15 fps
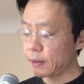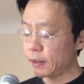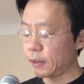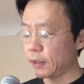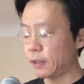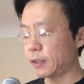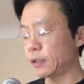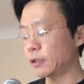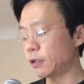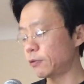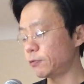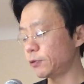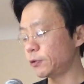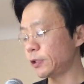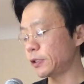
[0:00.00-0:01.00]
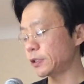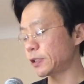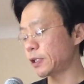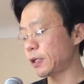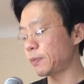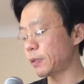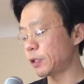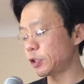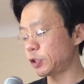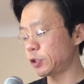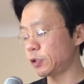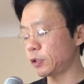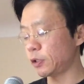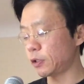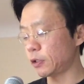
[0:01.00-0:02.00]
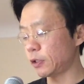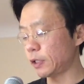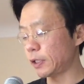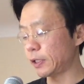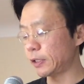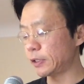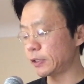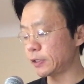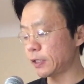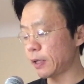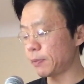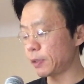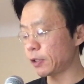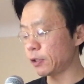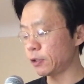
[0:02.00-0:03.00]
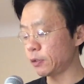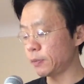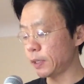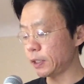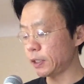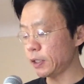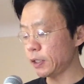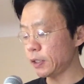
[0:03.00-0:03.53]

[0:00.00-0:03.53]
And a few things that I mentioned are like Islamic automata,